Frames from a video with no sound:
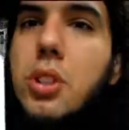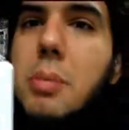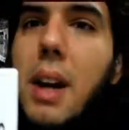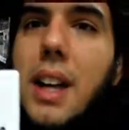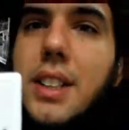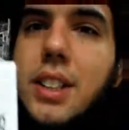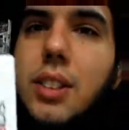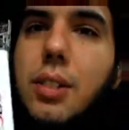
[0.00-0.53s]

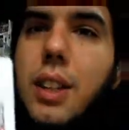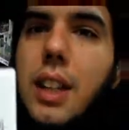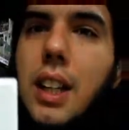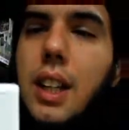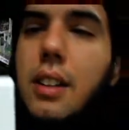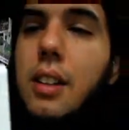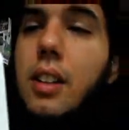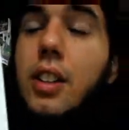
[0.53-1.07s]
Majora's
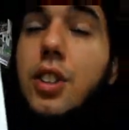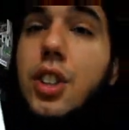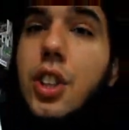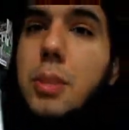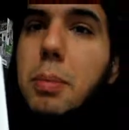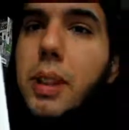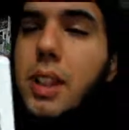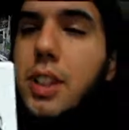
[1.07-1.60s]
Mask 3D.
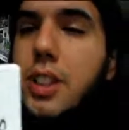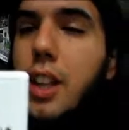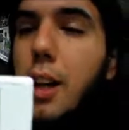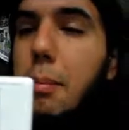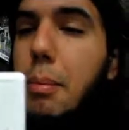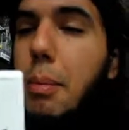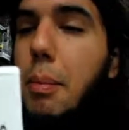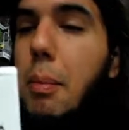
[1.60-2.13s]
Just
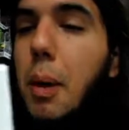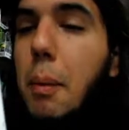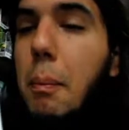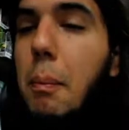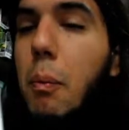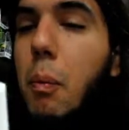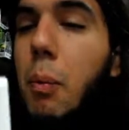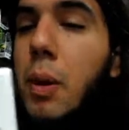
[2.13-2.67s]
picked this up.
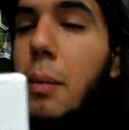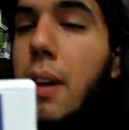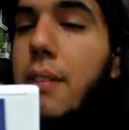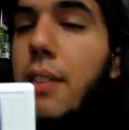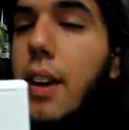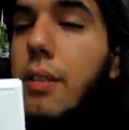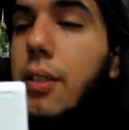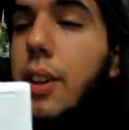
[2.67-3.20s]

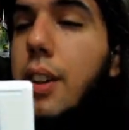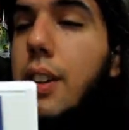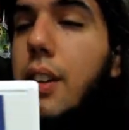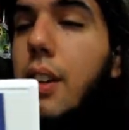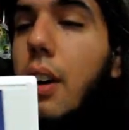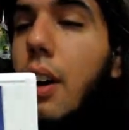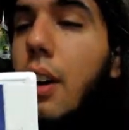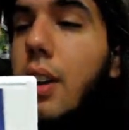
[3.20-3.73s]
One of my
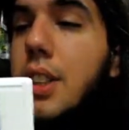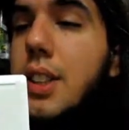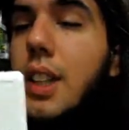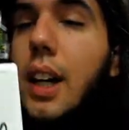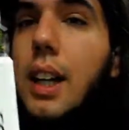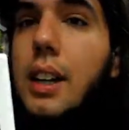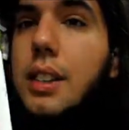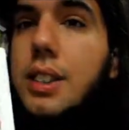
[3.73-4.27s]
favorite
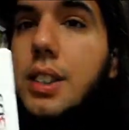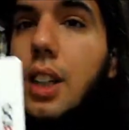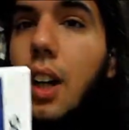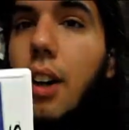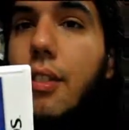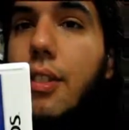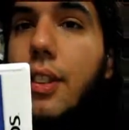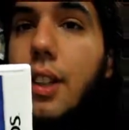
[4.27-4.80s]
art
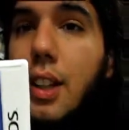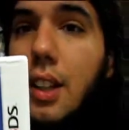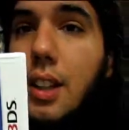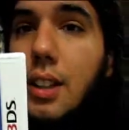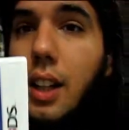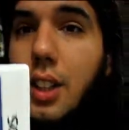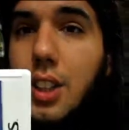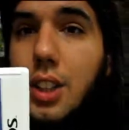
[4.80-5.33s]
styles
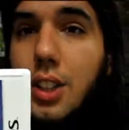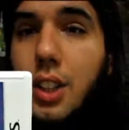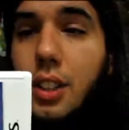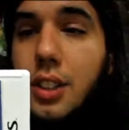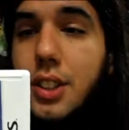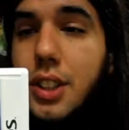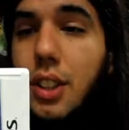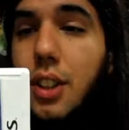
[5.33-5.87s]
of the
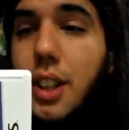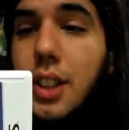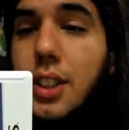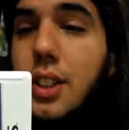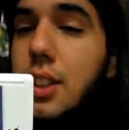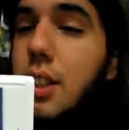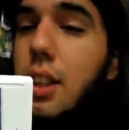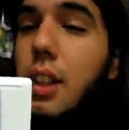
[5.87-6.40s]
Legend of Zelda
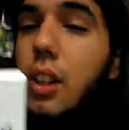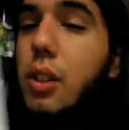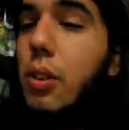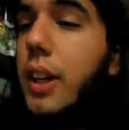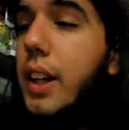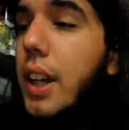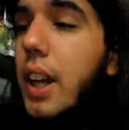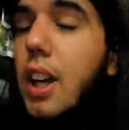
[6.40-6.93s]
series.
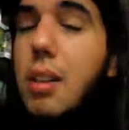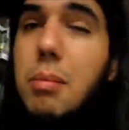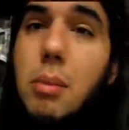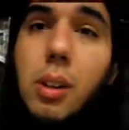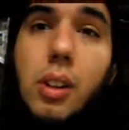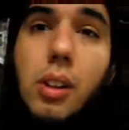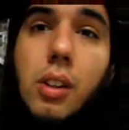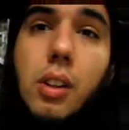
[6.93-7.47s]
Great
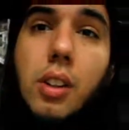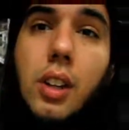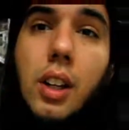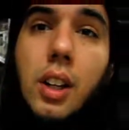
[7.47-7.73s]
game.